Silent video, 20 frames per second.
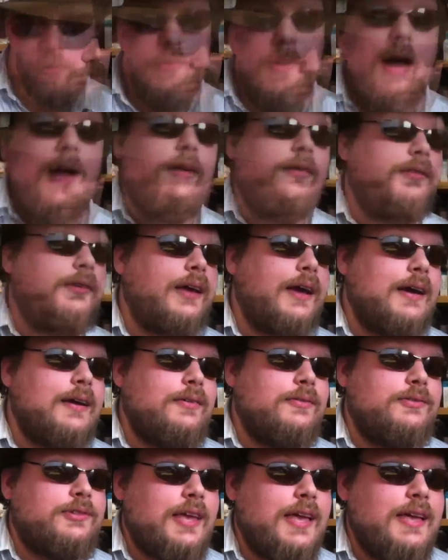
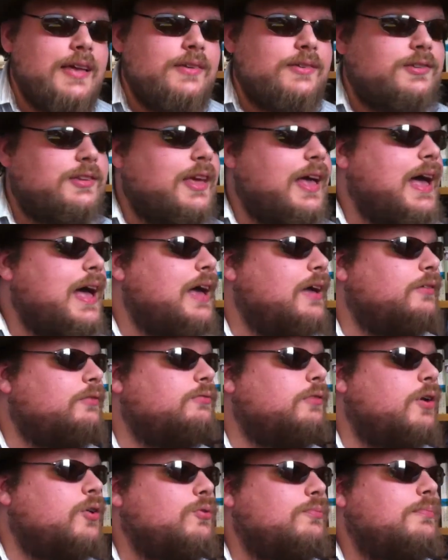Roundhouses
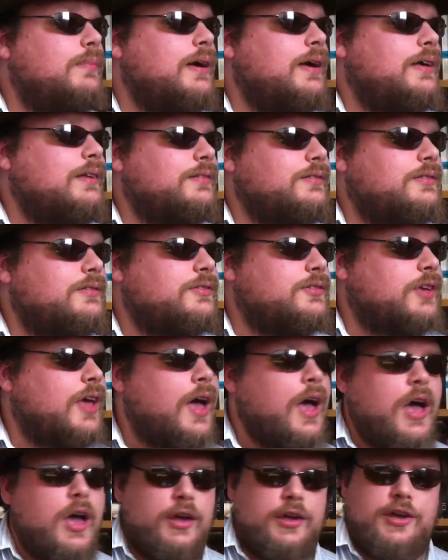and Romans,
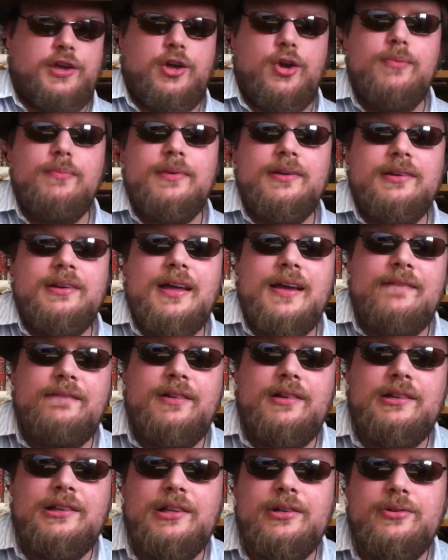human
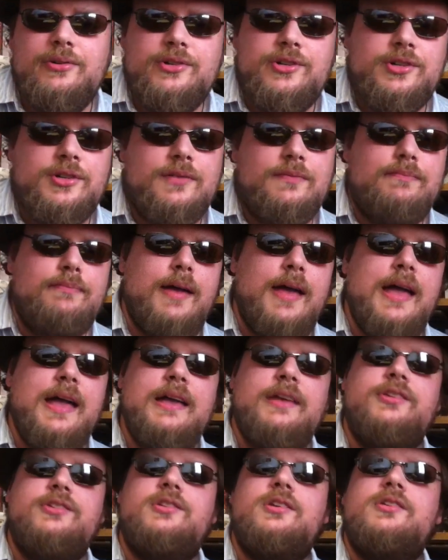evolution
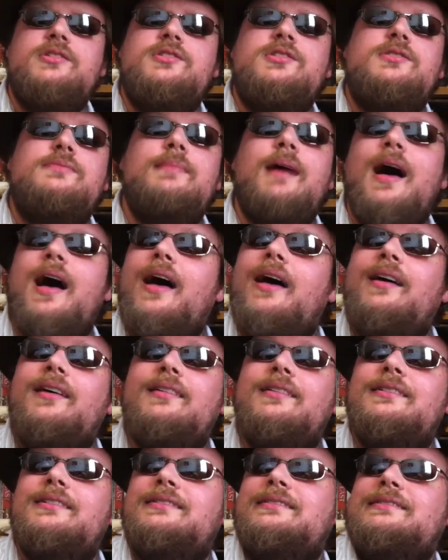makes us
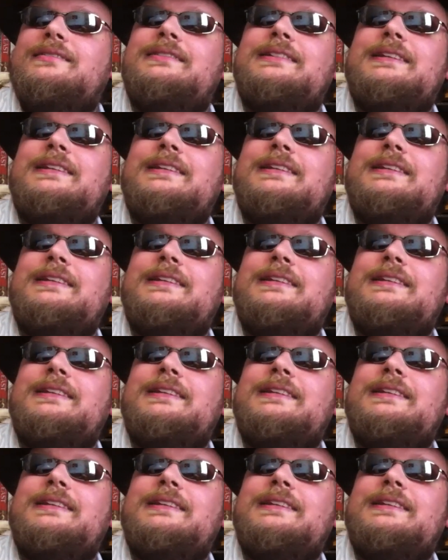smile.